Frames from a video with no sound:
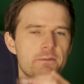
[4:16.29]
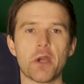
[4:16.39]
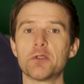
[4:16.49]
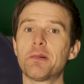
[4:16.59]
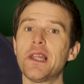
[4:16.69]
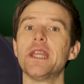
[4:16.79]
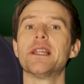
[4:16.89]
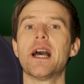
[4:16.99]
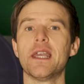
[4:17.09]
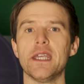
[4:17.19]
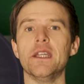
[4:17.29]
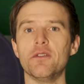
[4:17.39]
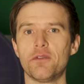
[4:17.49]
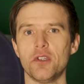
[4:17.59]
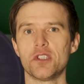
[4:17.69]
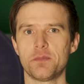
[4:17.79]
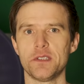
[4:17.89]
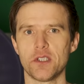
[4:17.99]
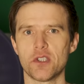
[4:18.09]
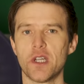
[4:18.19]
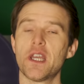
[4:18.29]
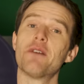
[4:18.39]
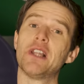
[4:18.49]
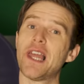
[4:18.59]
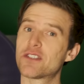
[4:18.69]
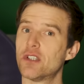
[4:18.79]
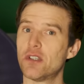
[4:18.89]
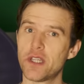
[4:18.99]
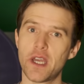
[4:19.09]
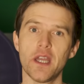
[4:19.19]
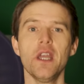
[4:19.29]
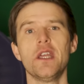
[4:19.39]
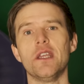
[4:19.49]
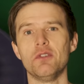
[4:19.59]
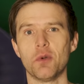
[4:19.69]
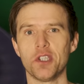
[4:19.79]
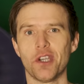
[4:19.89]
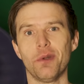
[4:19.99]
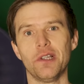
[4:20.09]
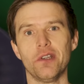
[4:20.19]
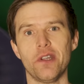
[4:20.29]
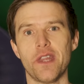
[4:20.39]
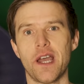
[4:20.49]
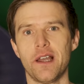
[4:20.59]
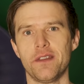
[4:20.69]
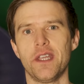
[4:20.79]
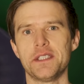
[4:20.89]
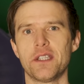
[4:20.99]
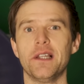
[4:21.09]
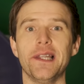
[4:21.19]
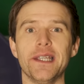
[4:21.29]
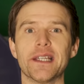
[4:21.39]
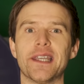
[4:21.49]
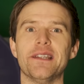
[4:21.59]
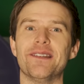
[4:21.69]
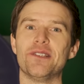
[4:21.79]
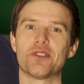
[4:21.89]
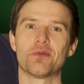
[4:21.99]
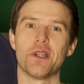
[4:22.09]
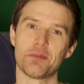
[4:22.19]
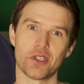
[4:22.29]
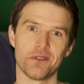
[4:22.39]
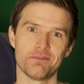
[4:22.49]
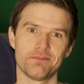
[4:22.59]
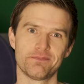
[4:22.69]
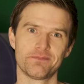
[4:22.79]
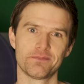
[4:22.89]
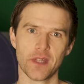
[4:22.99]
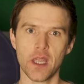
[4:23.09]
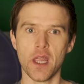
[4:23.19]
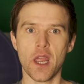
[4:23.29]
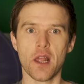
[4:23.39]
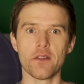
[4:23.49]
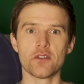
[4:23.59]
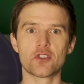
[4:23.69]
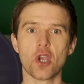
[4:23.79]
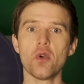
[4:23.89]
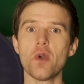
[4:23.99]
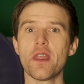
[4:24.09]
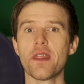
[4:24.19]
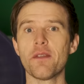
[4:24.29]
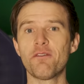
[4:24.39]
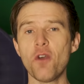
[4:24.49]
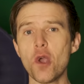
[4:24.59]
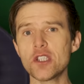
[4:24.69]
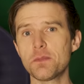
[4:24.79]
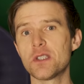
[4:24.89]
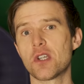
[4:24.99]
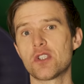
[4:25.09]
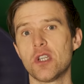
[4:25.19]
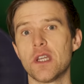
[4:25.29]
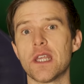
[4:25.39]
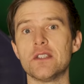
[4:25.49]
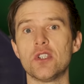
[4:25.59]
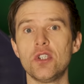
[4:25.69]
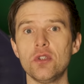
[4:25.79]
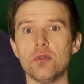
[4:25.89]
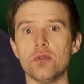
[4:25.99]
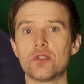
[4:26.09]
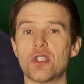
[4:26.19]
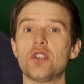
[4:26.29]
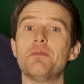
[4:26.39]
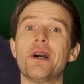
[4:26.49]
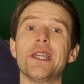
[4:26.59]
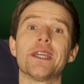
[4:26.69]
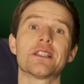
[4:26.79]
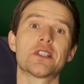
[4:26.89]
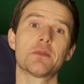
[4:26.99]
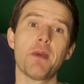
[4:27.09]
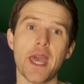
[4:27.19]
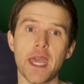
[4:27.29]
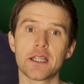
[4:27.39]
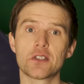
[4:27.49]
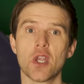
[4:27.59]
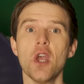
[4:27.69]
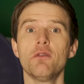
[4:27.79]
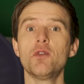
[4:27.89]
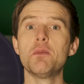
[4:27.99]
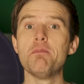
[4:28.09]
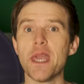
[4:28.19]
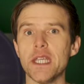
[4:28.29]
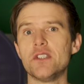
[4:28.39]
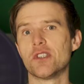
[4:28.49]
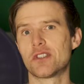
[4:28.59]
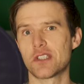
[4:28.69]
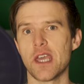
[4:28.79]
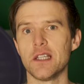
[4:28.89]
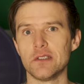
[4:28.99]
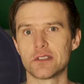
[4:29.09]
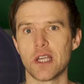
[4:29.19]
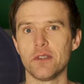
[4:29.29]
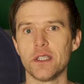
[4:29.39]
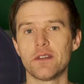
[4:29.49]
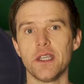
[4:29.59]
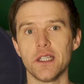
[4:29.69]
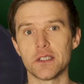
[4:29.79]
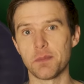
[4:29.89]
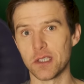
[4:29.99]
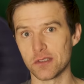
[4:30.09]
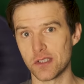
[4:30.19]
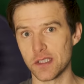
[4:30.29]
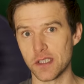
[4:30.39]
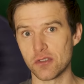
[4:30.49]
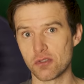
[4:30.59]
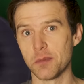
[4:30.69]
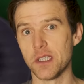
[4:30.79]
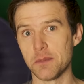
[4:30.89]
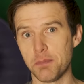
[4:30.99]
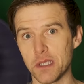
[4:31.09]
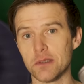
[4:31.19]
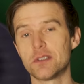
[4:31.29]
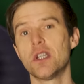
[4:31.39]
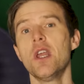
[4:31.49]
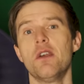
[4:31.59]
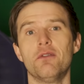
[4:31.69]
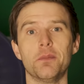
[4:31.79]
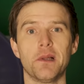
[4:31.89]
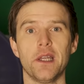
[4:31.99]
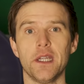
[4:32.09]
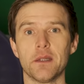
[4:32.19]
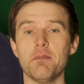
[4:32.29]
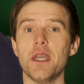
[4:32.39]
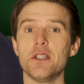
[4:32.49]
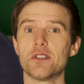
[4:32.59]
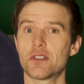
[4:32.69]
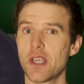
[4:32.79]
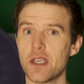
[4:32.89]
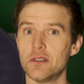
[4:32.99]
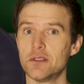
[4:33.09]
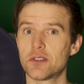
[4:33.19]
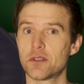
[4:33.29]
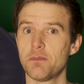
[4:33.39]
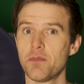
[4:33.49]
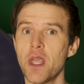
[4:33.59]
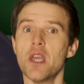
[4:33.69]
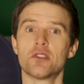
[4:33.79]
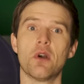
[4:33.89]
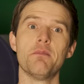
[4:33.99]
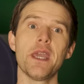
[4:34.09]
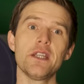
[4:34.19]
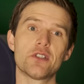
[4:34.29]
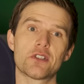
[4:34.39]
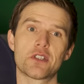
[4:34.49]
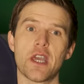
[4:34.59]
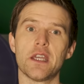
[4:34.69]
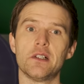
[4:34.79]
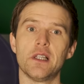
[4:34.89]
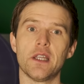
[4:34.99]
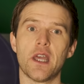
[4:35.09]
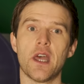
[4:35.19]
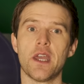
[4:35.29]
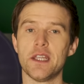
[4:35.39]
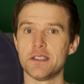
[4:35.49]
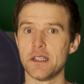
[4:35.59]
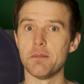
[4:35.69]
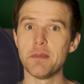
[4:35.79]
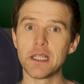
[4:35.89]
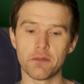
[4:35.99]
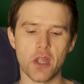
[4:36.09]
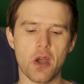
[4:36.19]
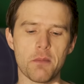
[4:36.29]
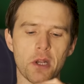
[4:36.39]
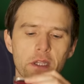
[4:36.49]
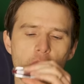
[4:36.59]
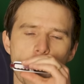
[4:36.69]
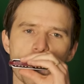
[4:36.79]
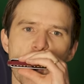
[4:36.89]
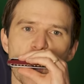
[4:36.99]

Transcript: I was playing that in first position. I have a lesson on that. If you want to go and learn that, there's a link in the description. So first position is used, as you might expect, for major scale sounding things, because this instrument is built for playing major scales. So a major scale is in the middle of the harmonica.